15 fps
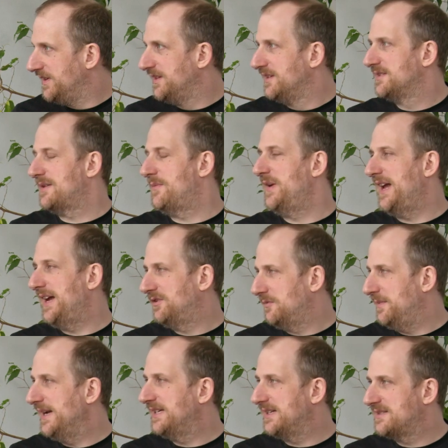someone had to
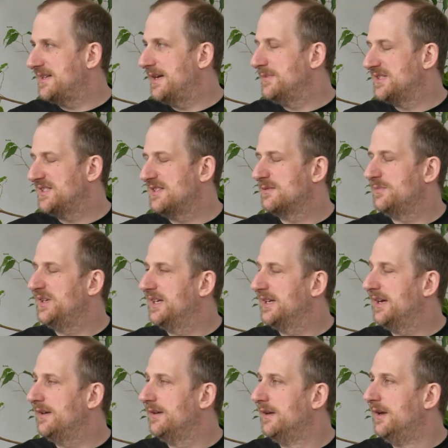make that same assessment again.